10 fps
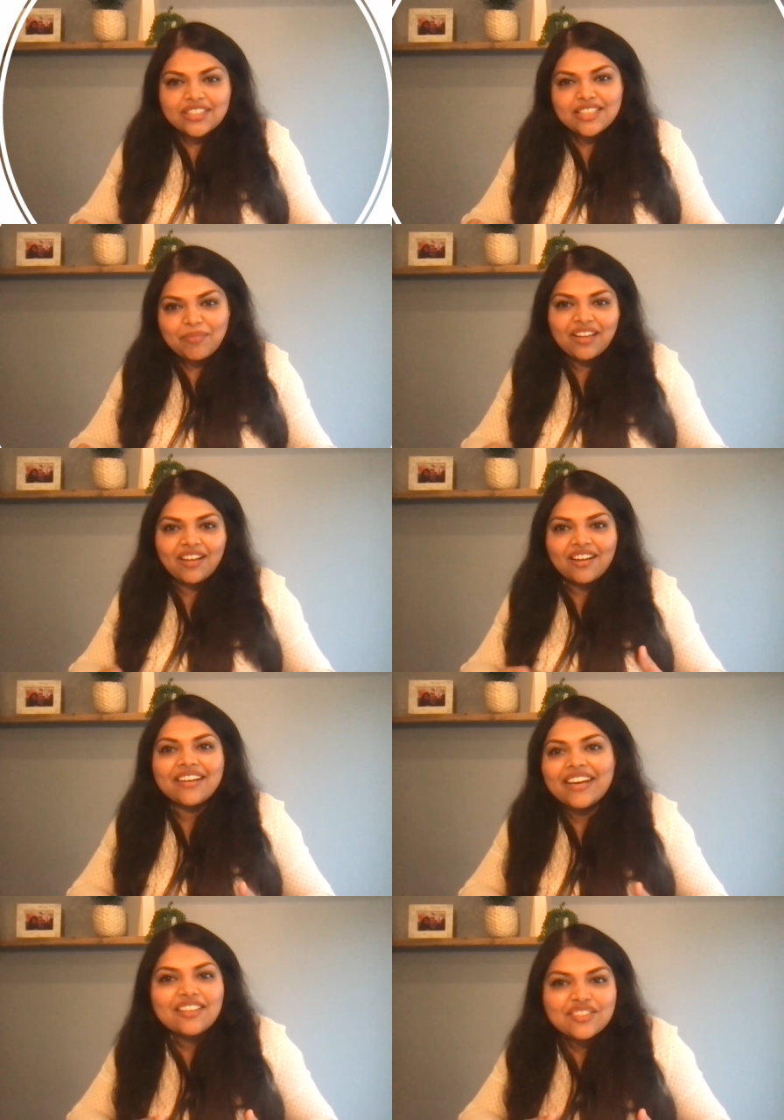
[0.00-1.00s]
that something
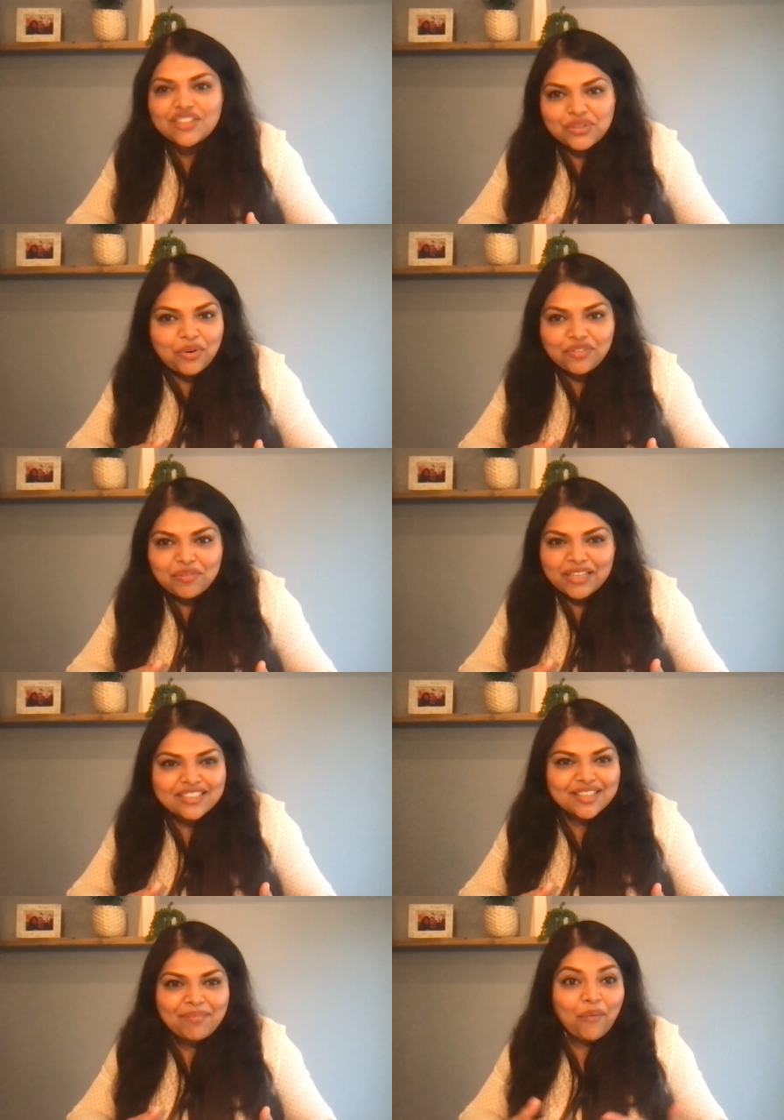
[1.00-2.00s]
great is in store for me
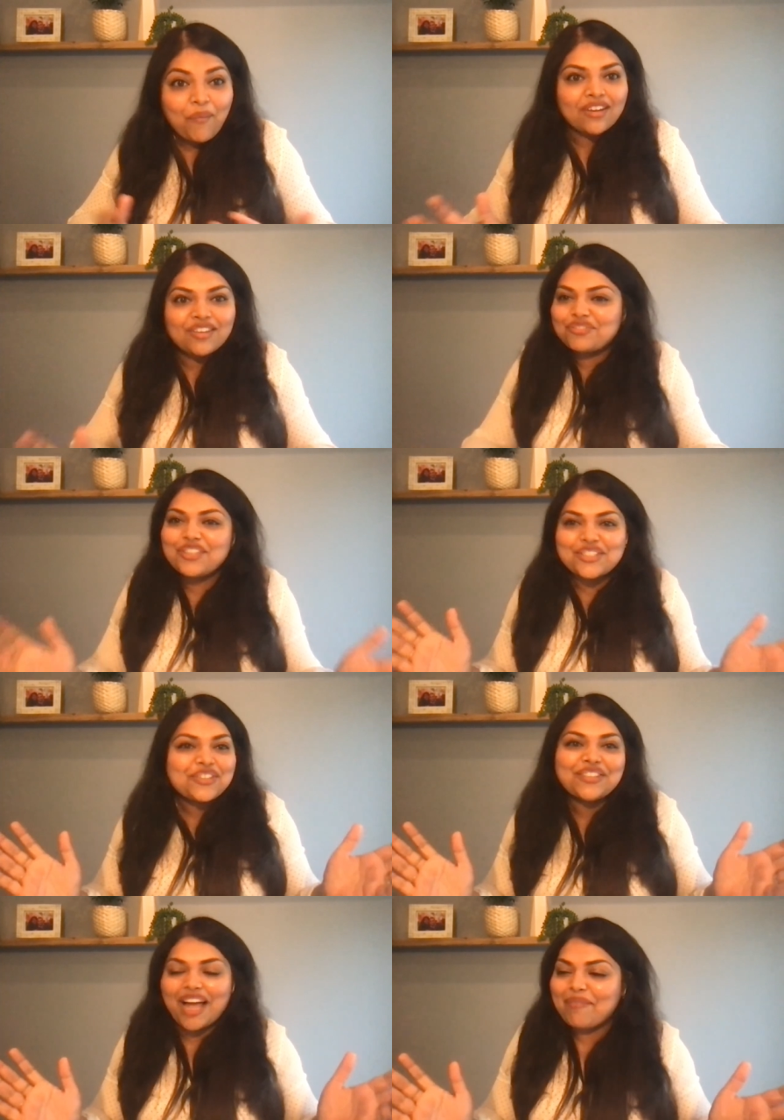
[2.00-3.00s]
and something wonderful is
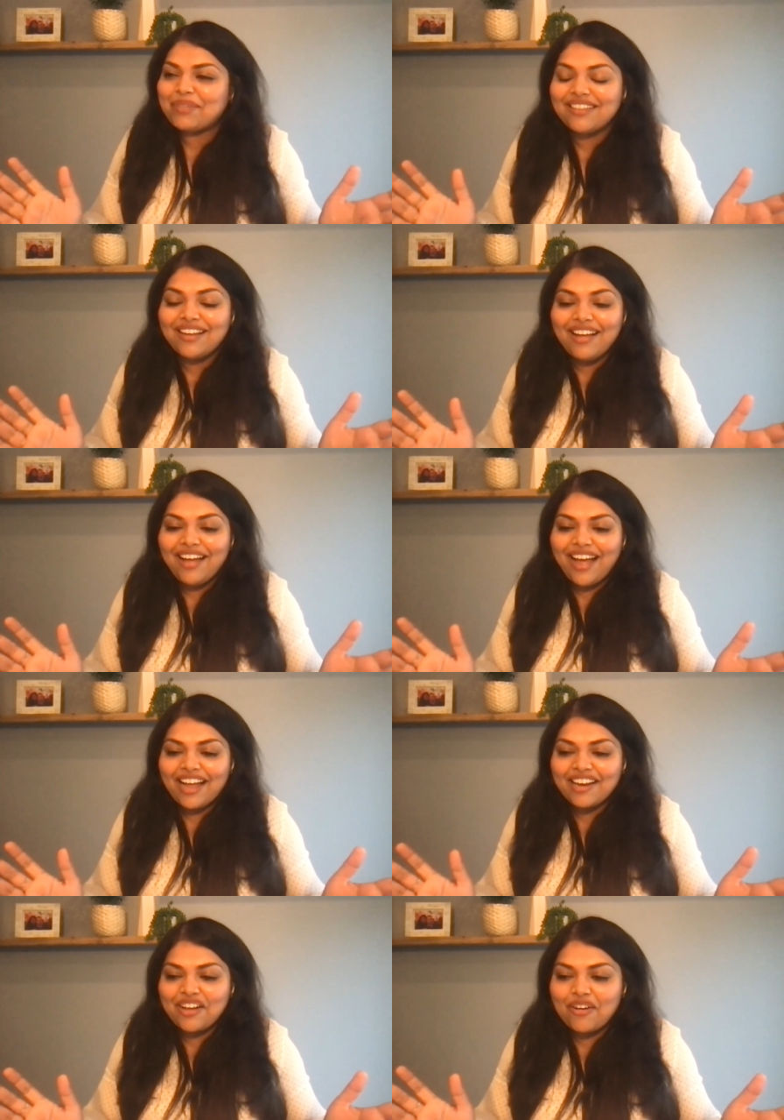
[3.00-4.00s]
going to happen.
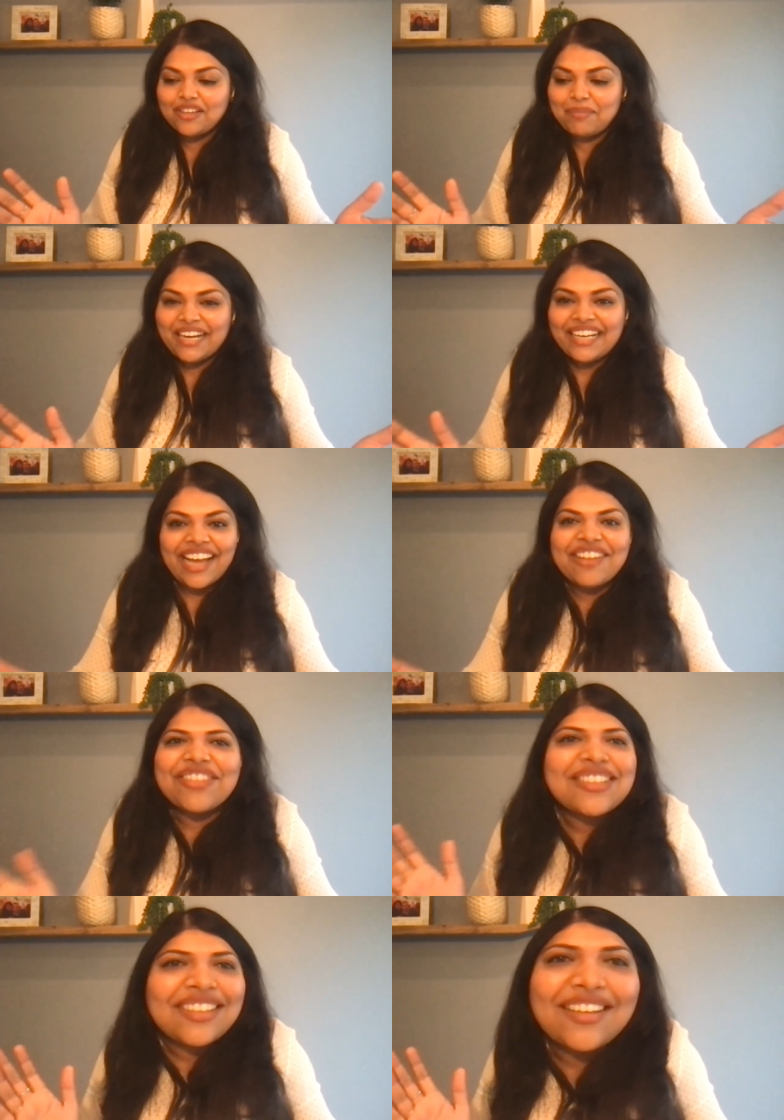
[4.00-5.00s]
And call it my
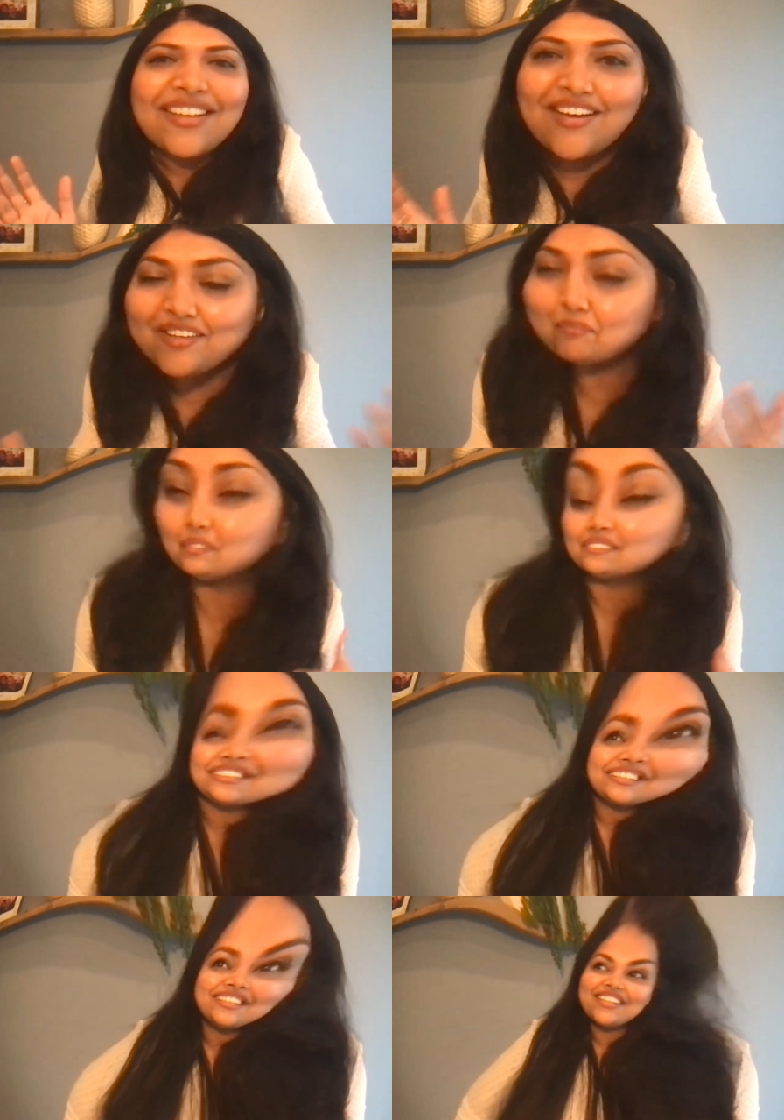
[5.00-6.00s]
naivety,
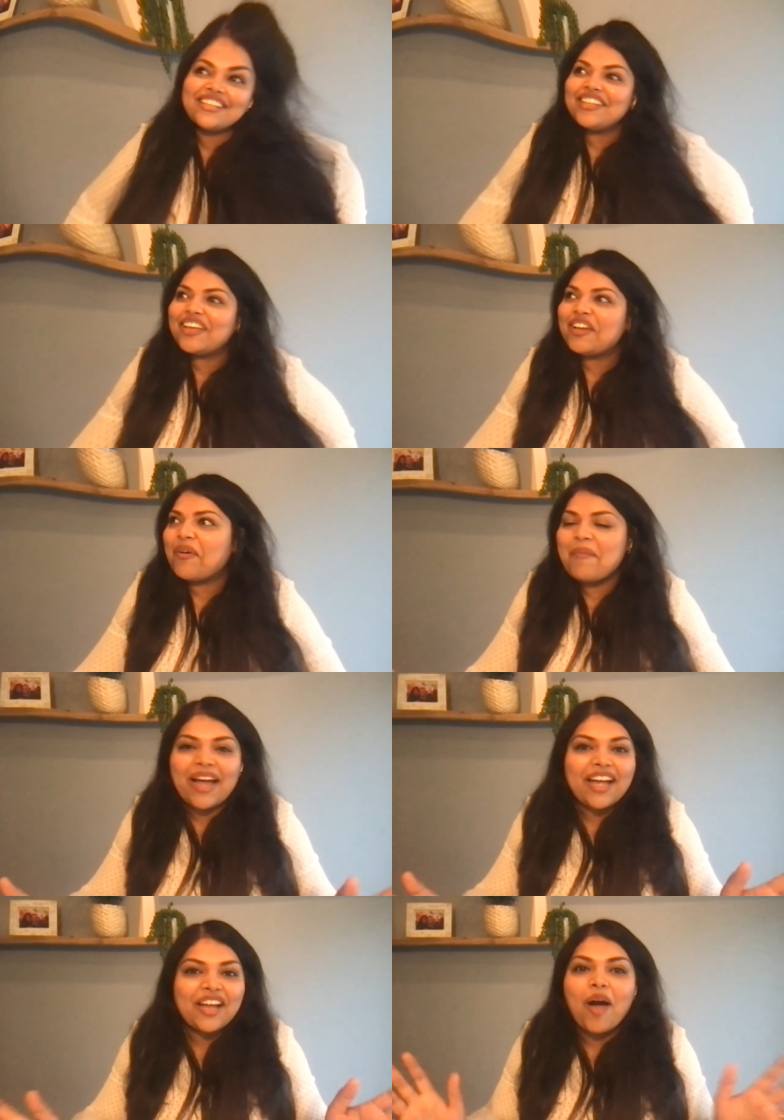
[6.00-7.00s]
gullibility, you know,
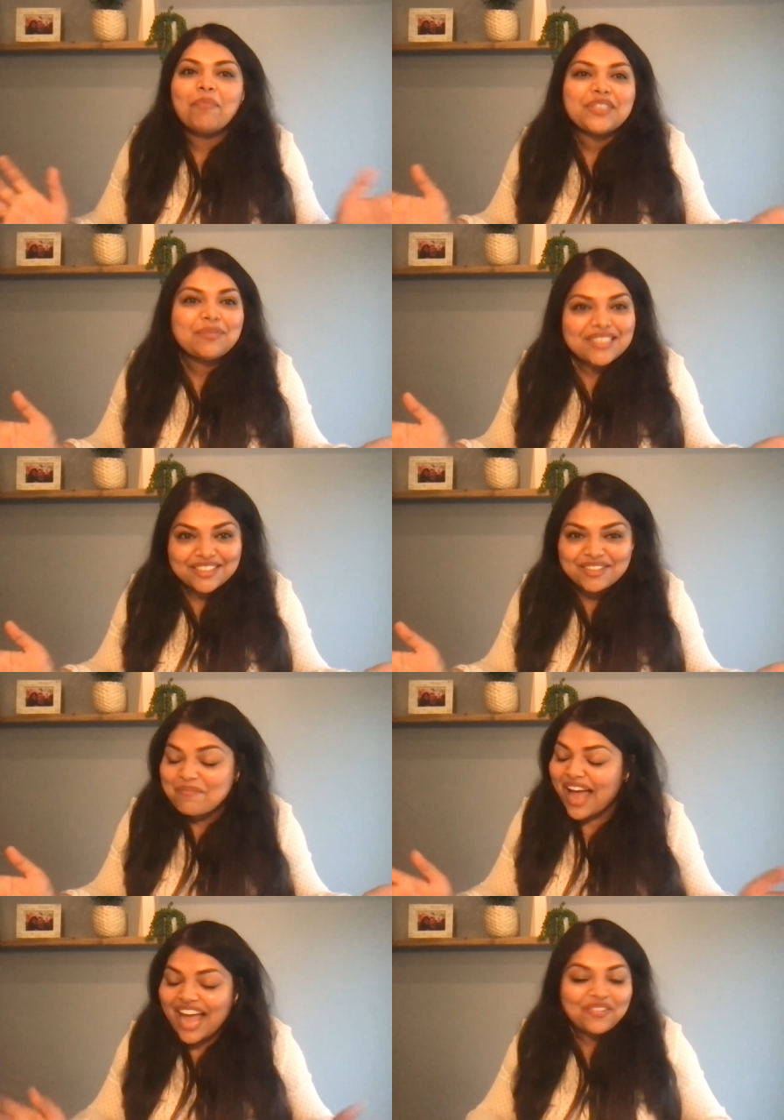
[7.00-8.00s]
my
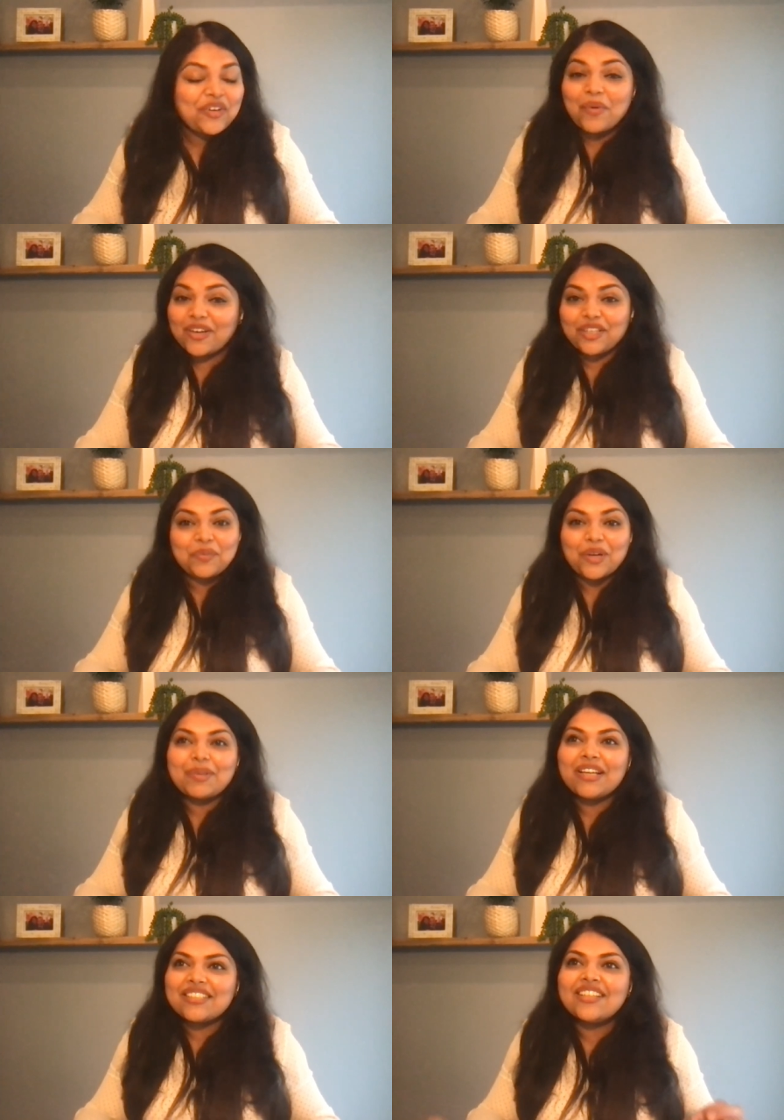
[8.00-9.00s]
optimism. I don't know what it was,
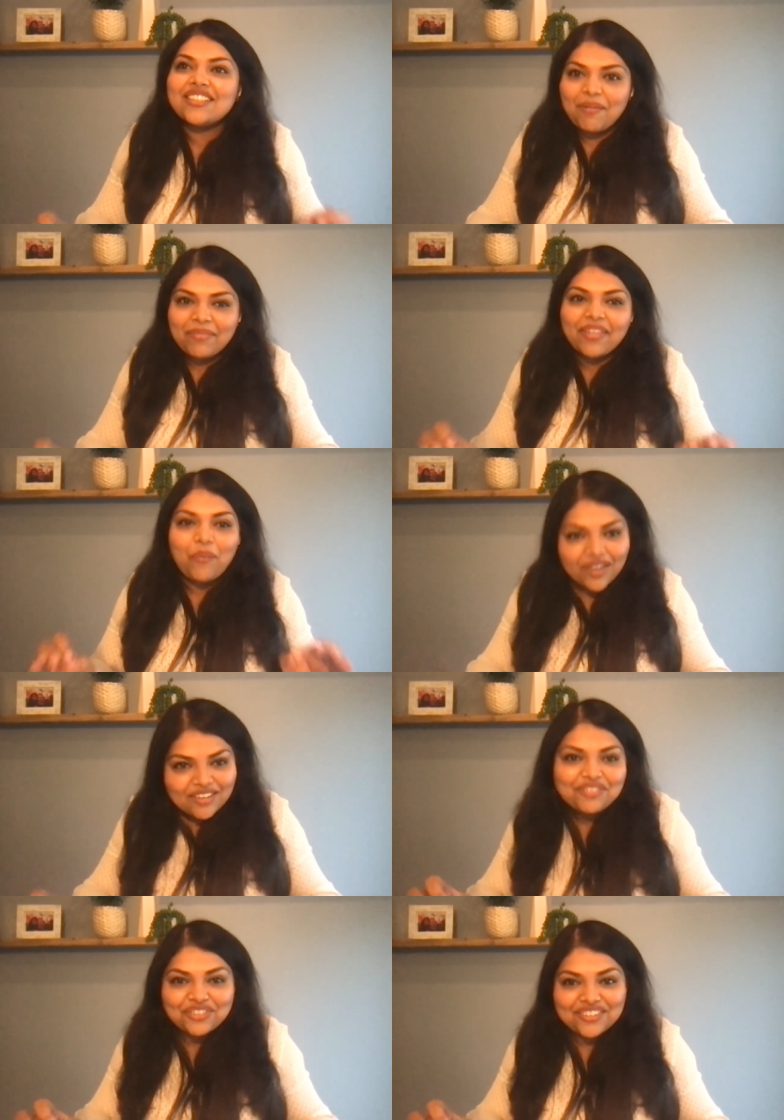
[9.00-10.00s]
but I was like, something
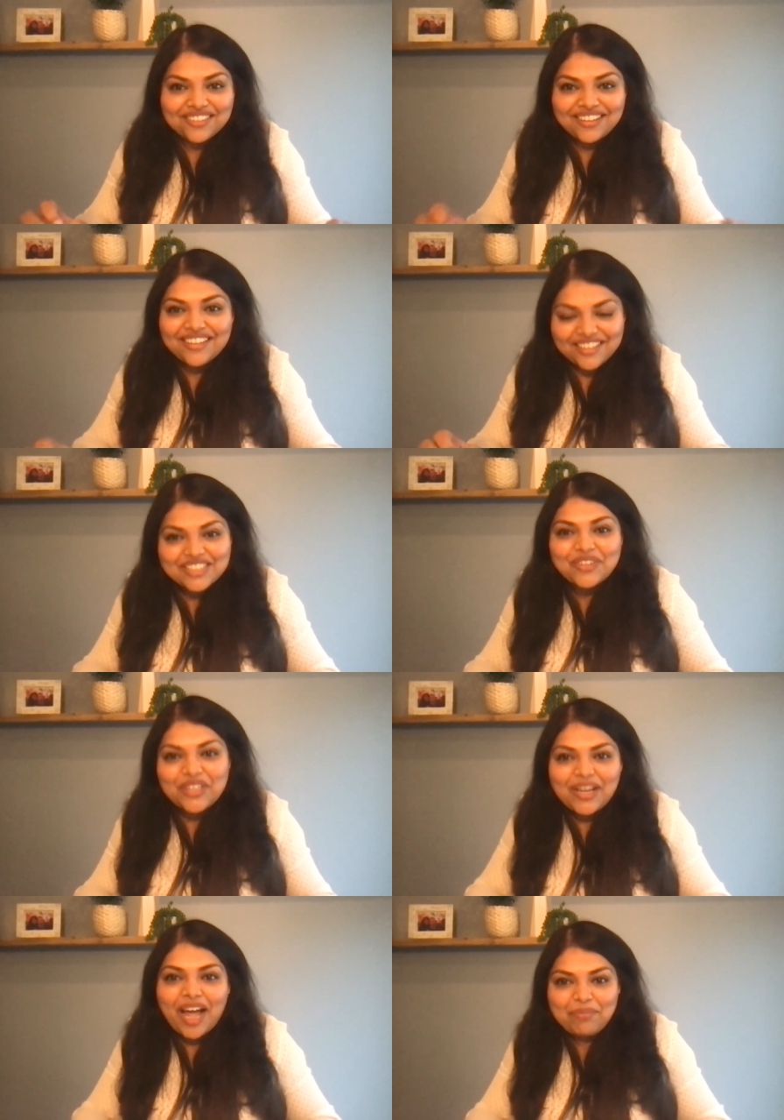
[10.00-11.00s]
wonderful is
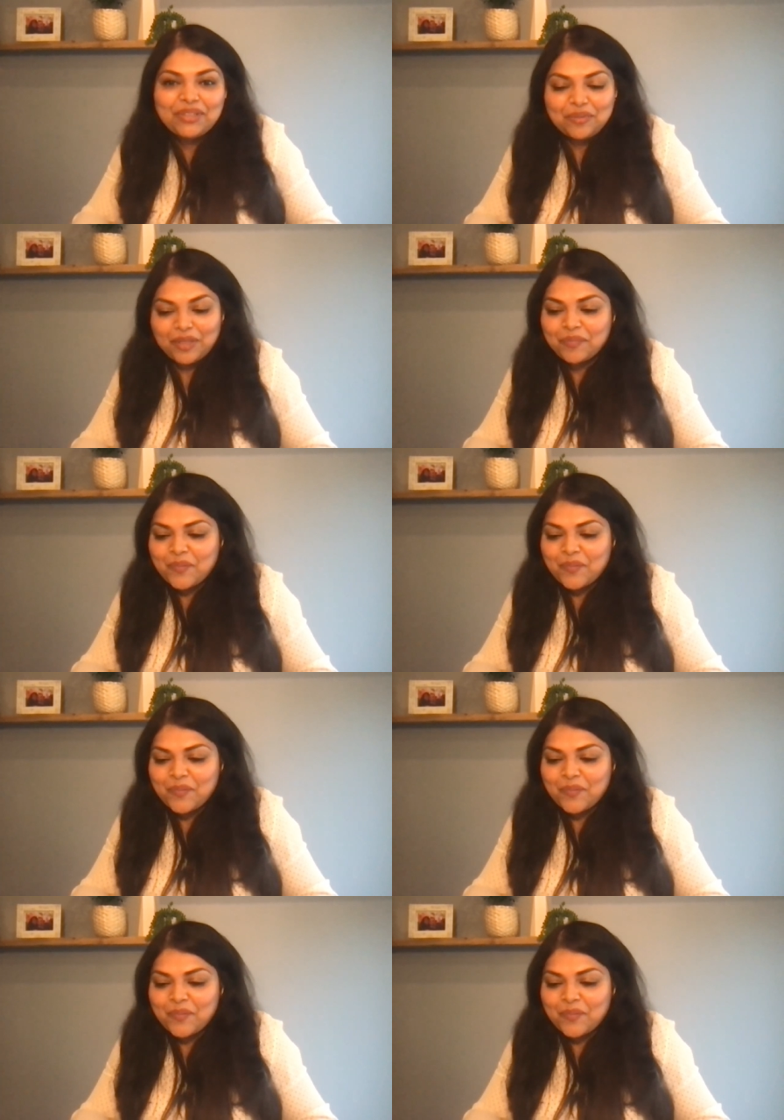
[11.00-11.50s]
going to happen to me.